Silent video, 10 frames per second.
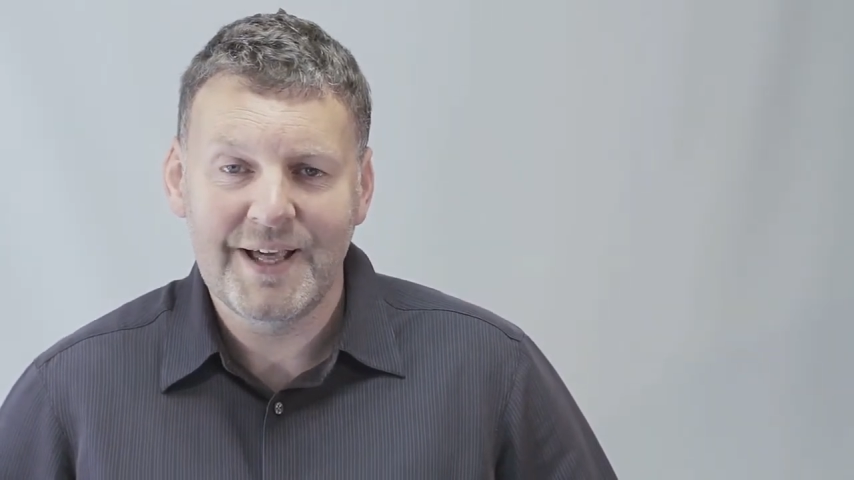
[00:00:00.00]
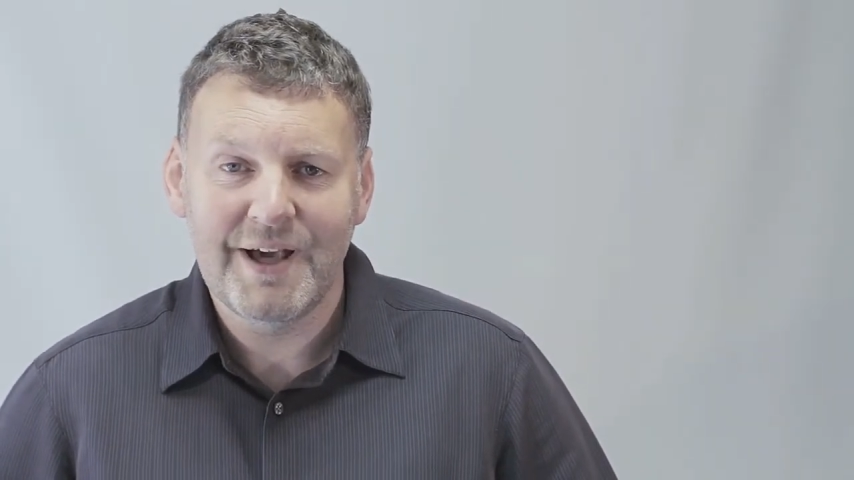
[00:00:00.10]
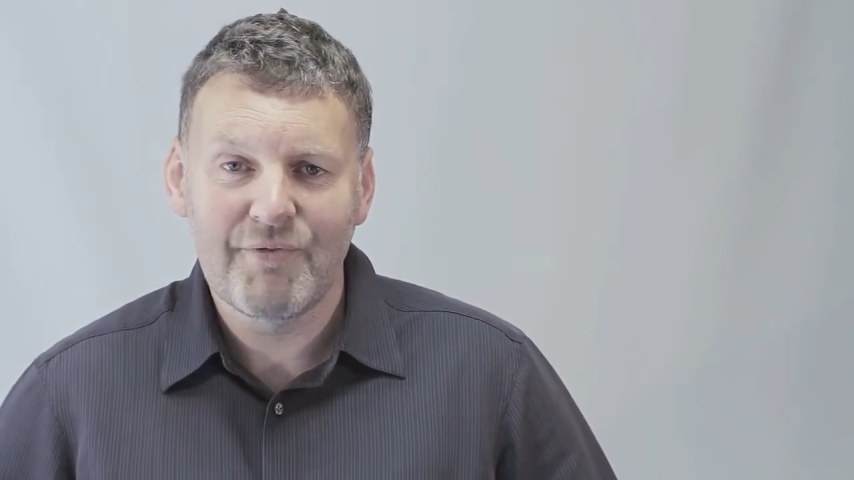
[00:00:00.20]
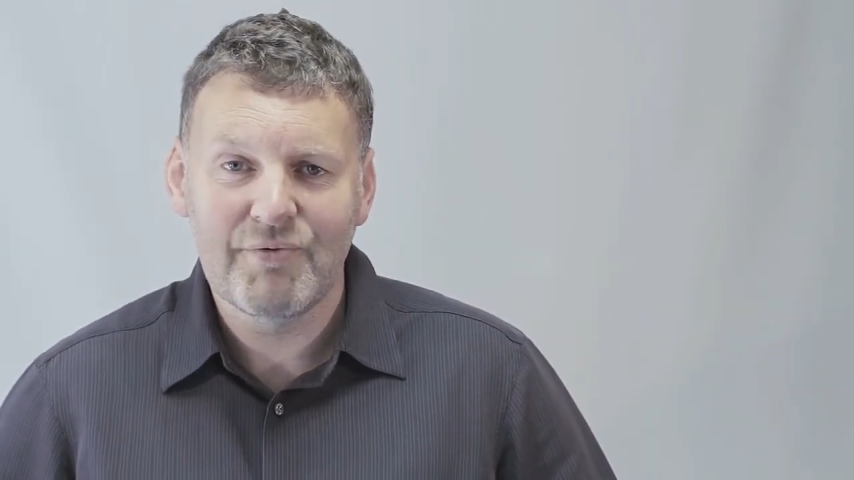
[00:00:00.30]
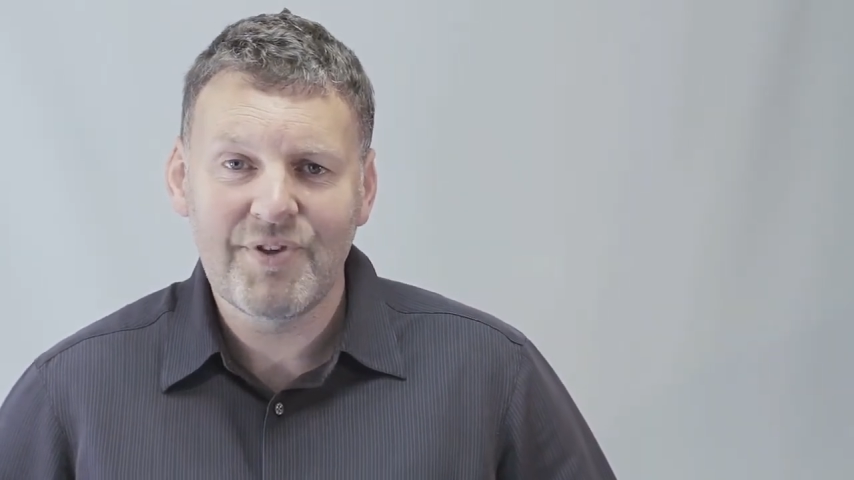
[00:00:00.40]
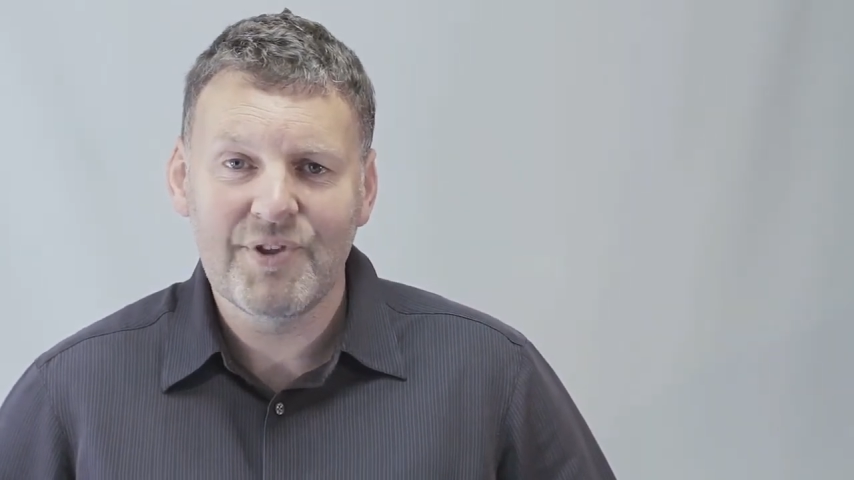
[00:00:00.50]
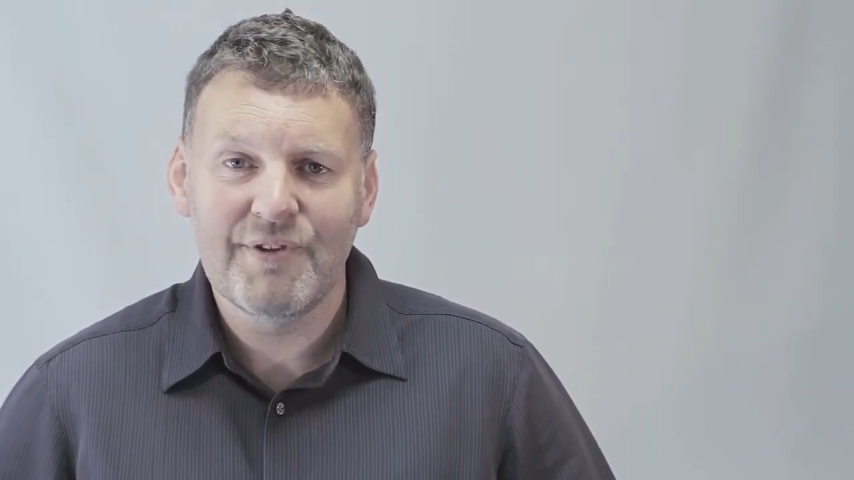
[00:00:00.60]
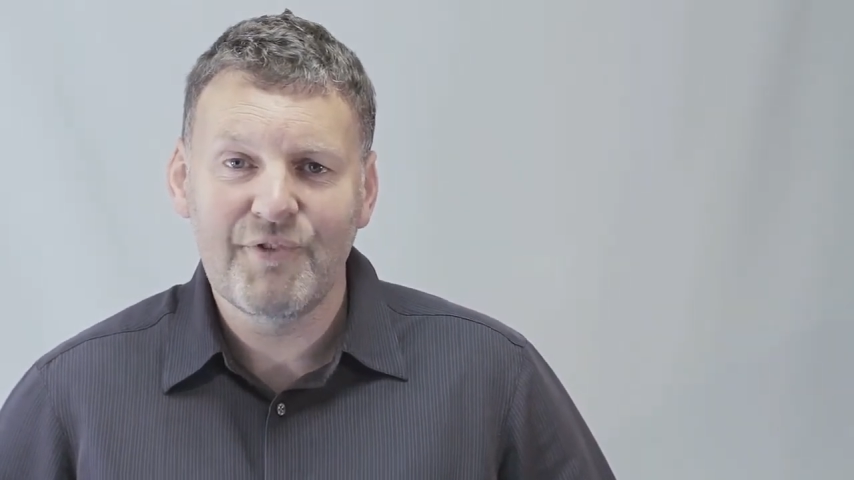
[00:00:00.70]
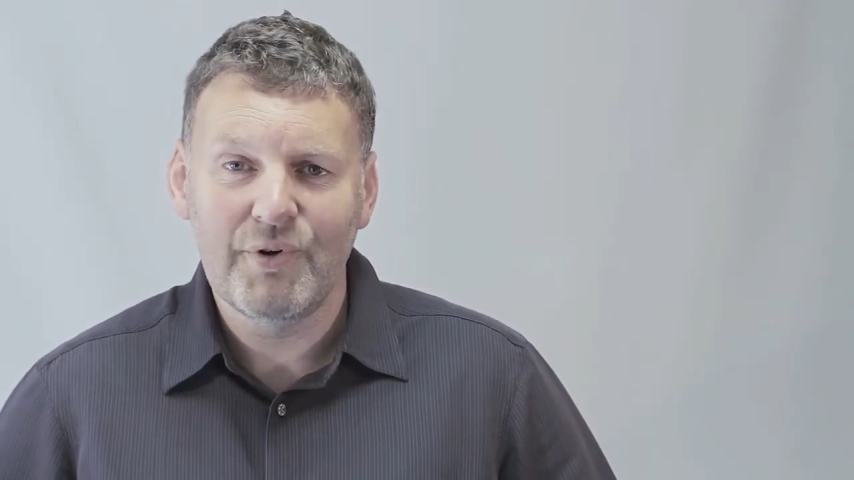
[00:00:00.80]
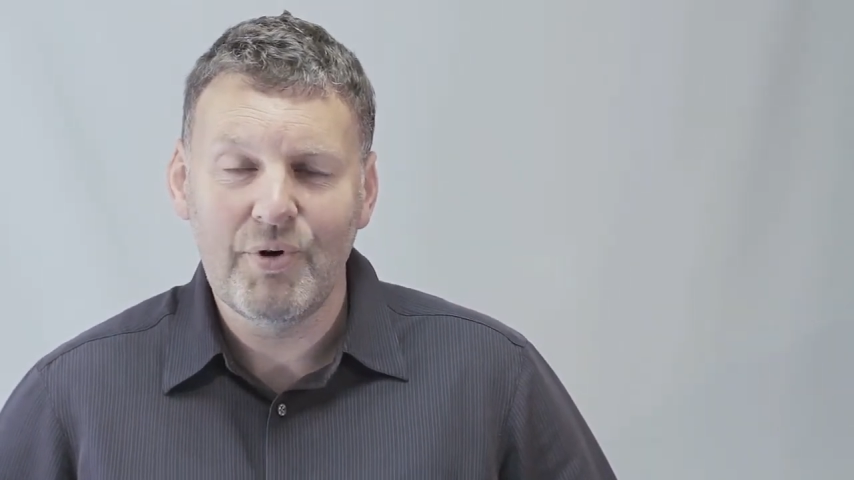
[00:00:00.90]
Now, I've written
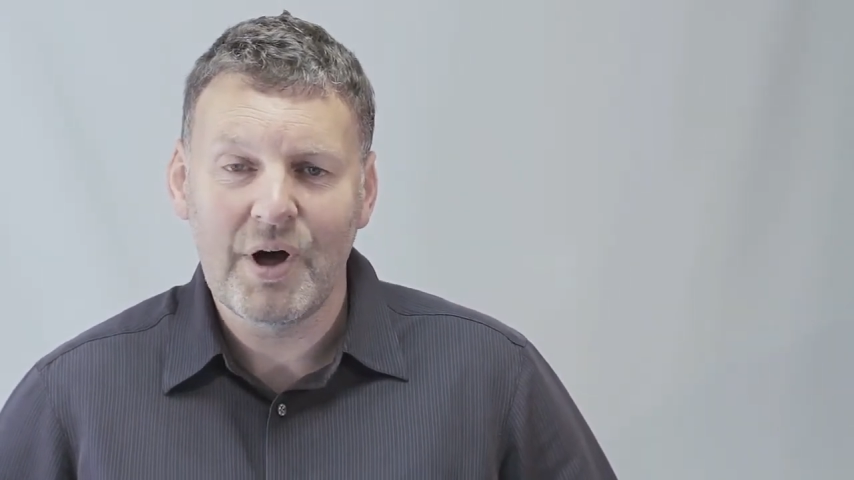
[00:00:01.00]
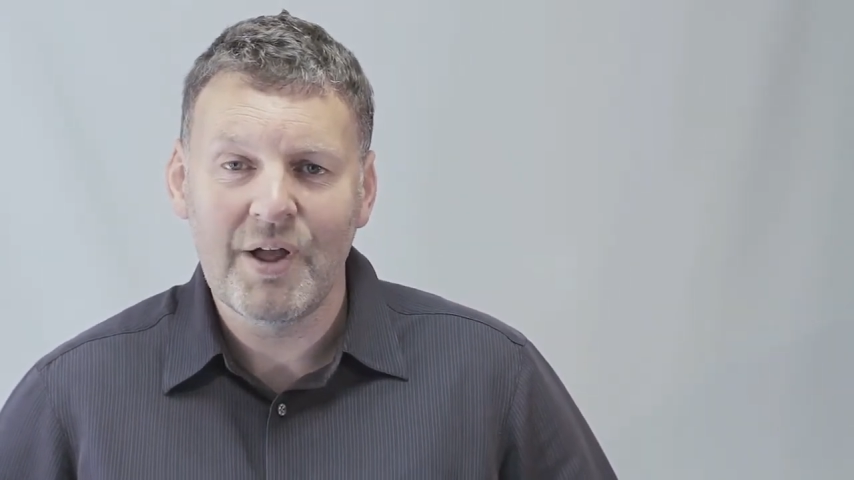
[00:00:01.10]
a full